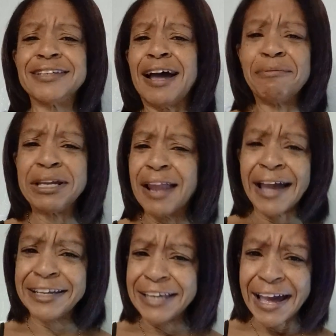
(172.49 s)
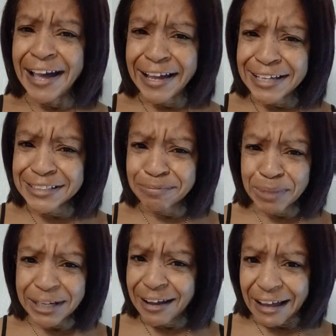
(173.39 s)
And I'll be like, yes,
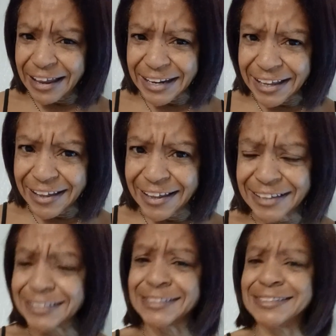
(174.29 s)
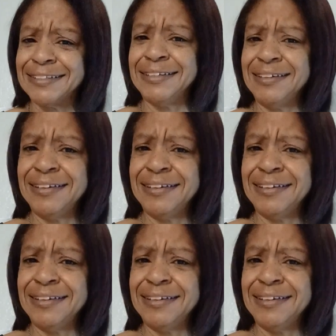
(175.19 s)
be honest.